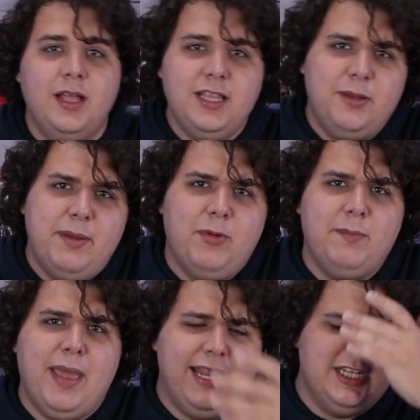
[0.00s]
little bit more
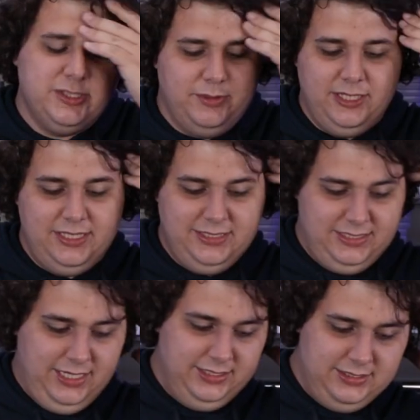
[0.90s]
manageable at this
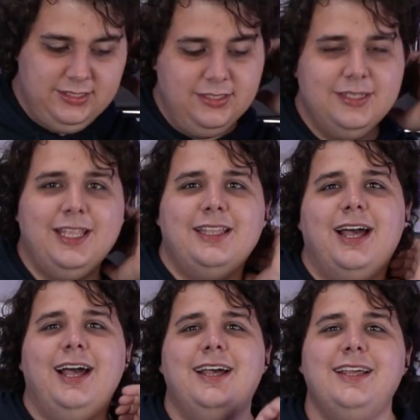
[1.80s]
size than
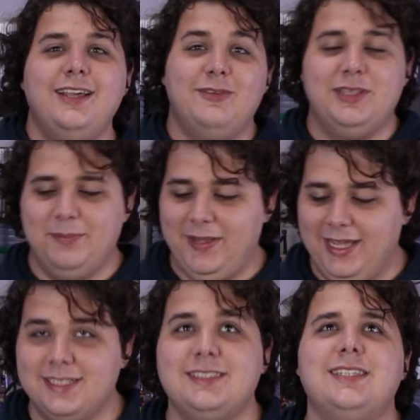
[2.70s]
with the
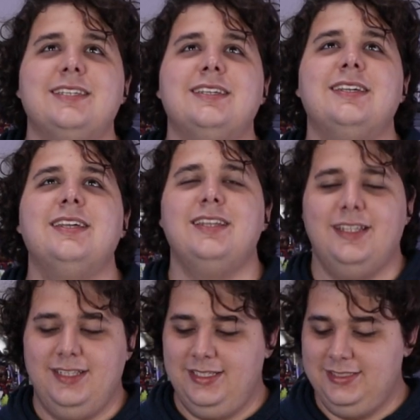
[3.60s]
box.
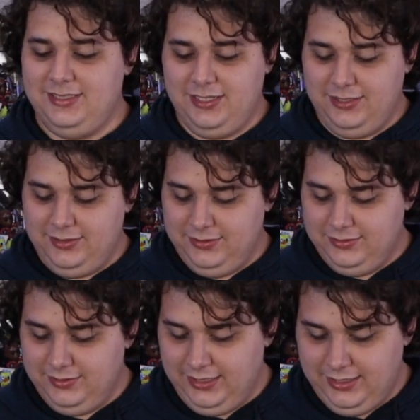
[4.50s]

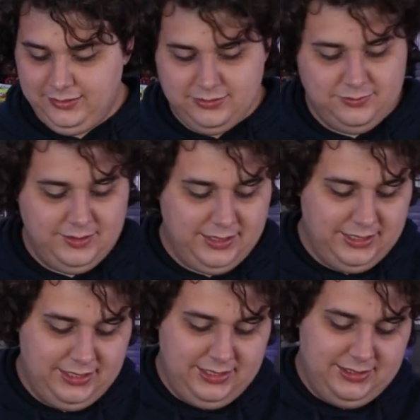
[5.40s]
So how do
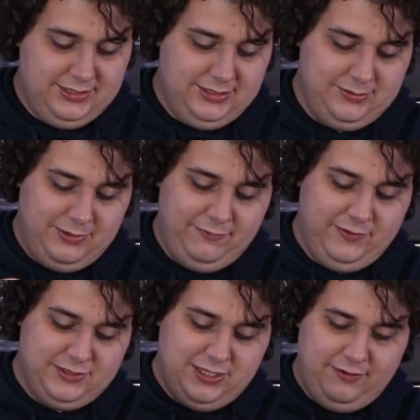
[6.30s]
I get, well,
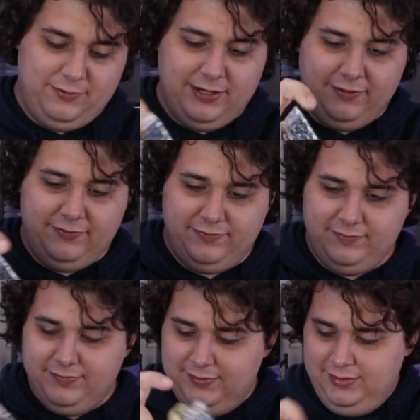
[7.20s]
first off, right off
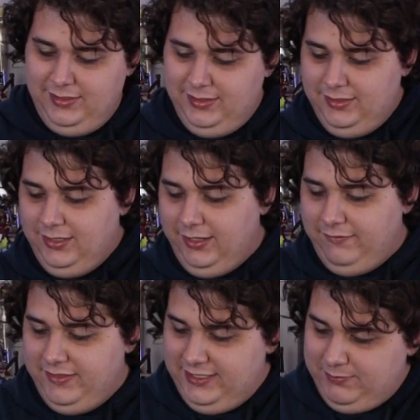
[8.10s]

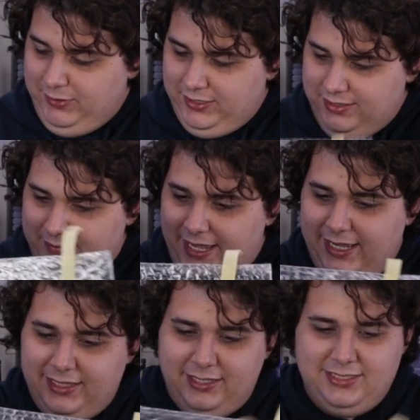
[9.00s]
this part of the
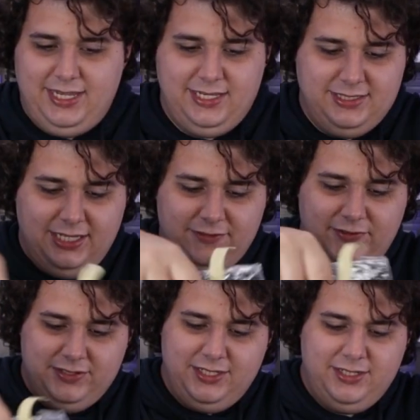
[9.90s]
bag, there's a dust
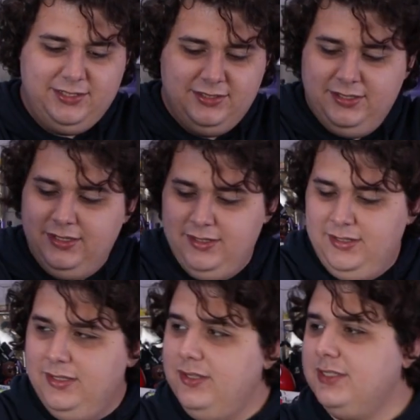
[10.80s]
filter.
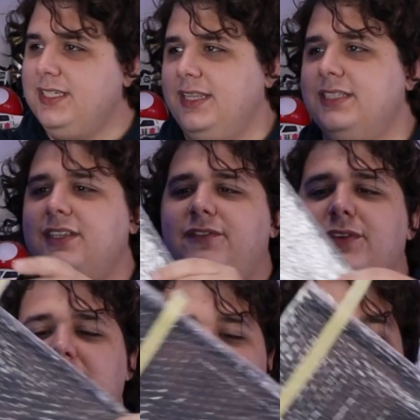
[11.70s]
Looks like this is for
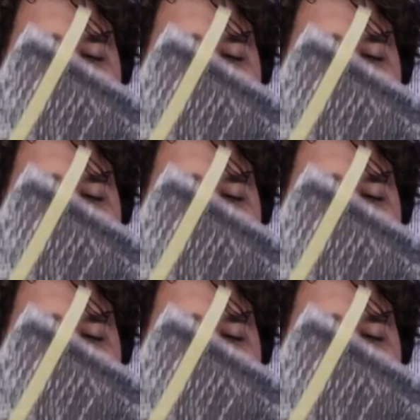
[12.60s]
the